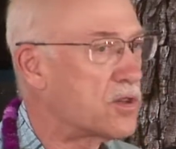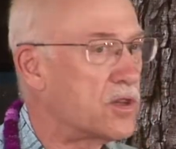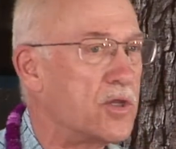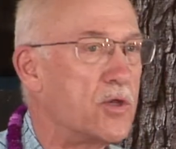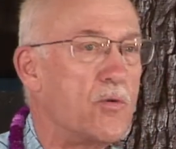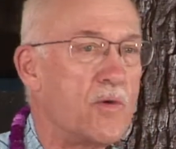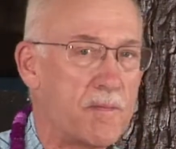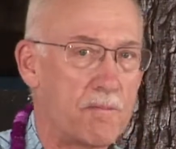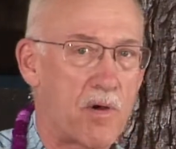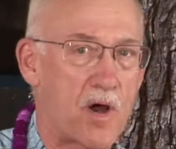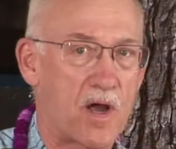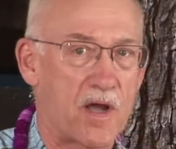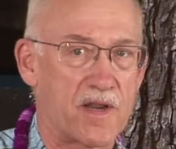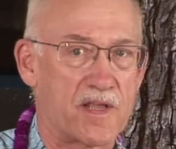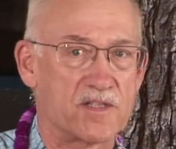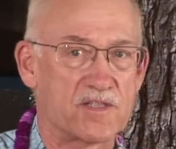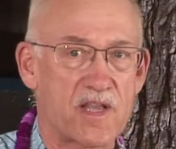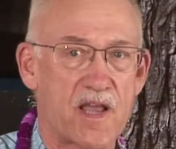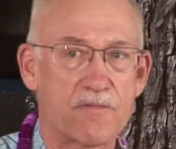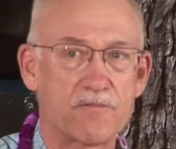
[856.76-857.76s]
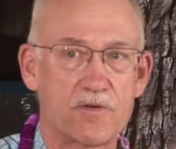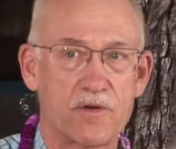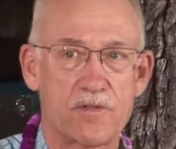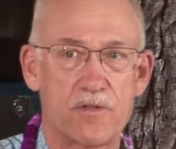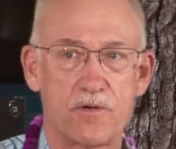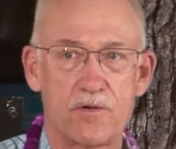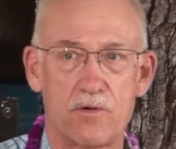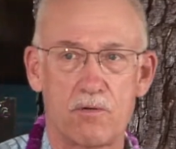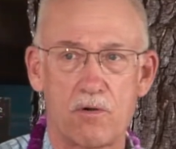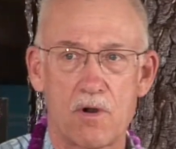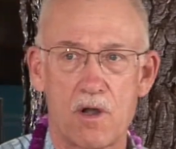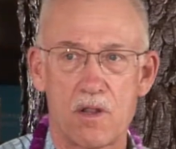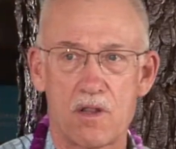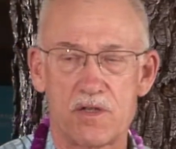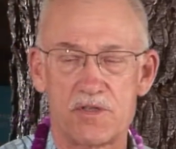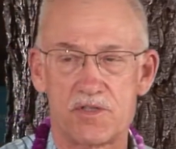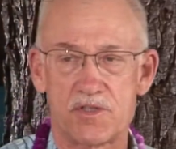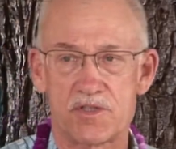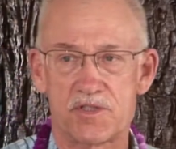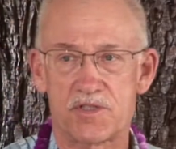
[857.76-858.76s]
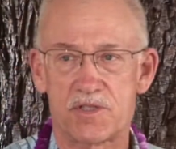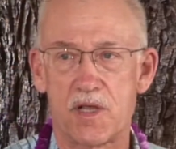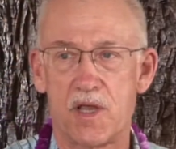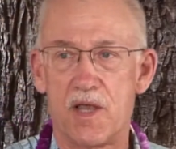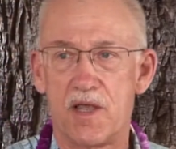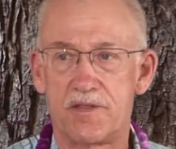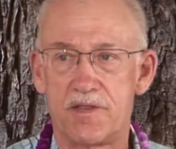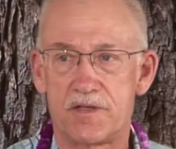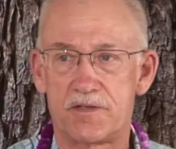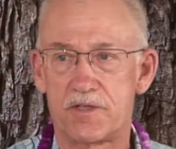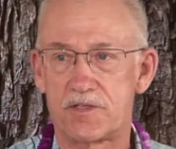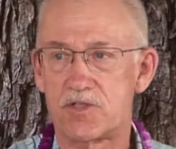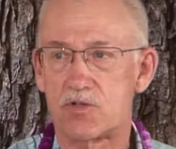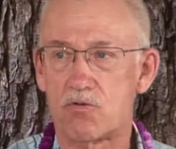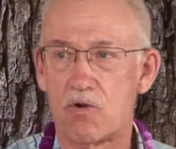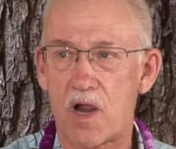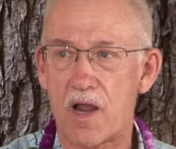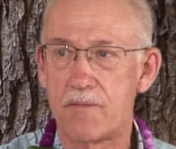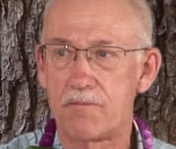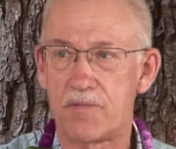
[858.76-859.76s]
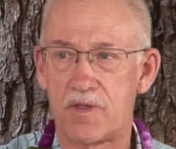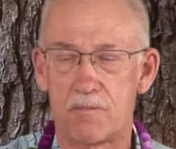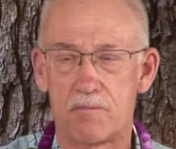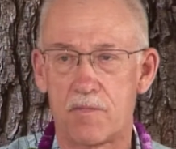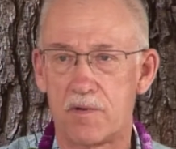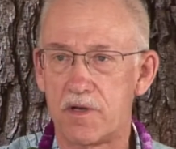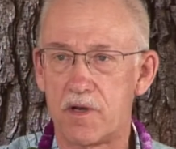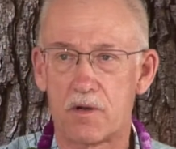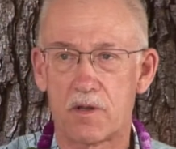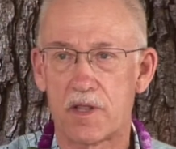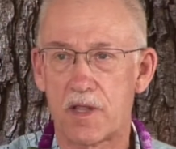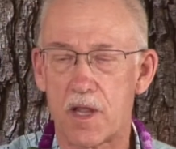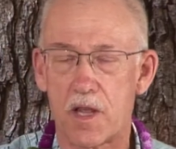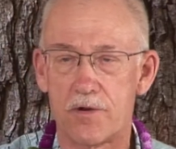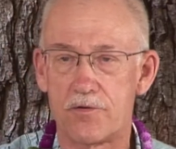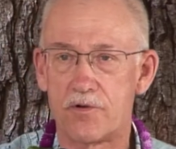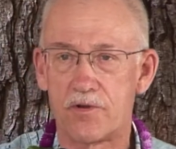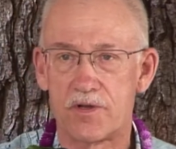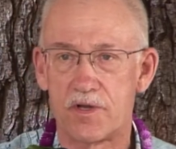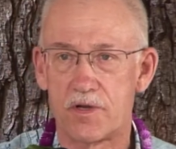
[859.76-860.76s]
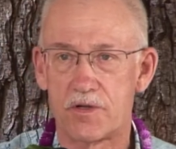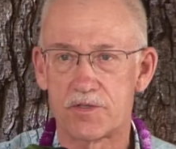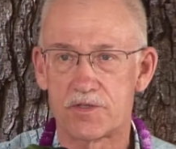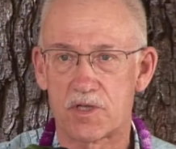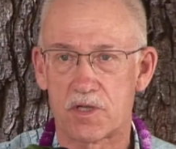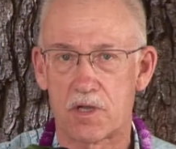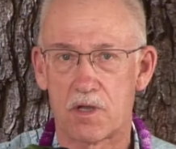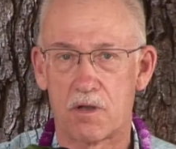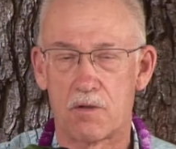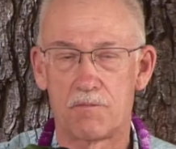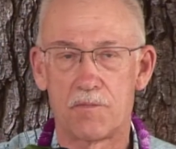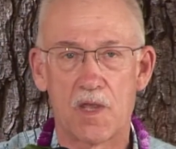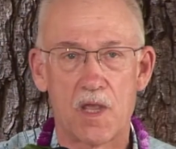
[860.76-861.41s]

Lewy bodies, after the neurologist that described them nearly 100 years ago.